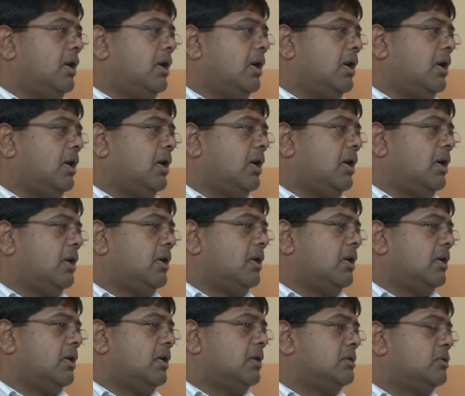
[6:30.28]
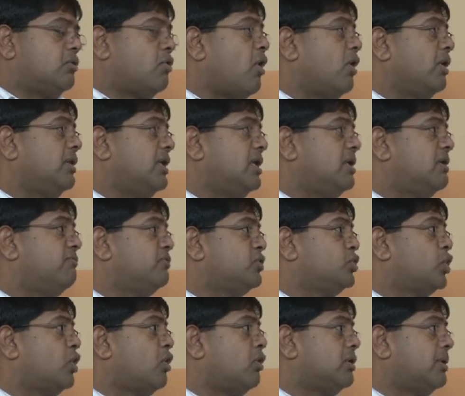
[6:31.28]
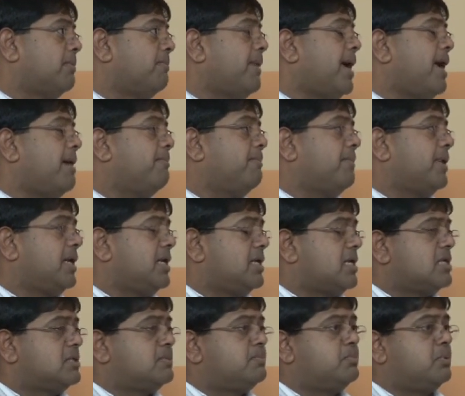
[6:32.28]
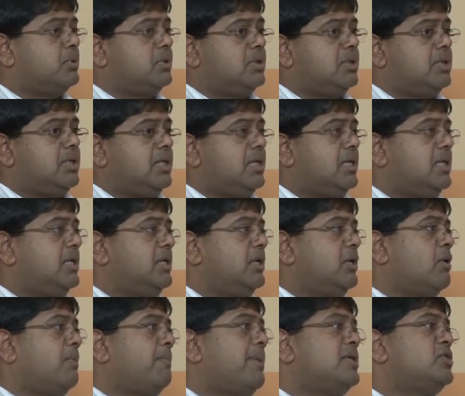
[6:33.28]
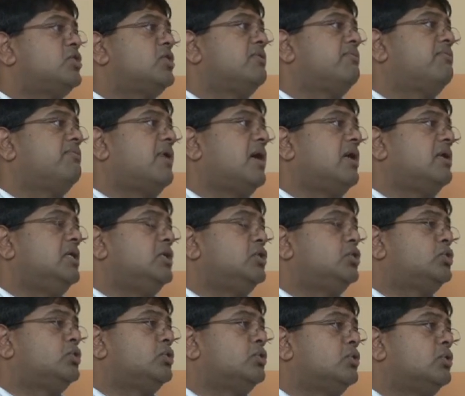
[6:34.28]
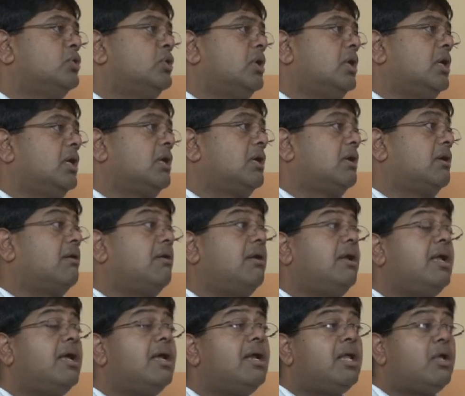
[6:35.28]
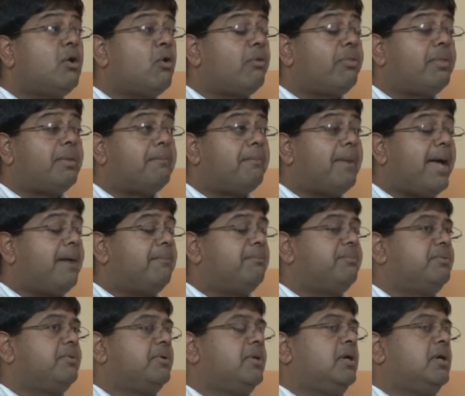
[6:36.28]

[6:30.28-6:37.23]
Roy, the individual, on the map, but it has put the pension fund issue clearly on the map.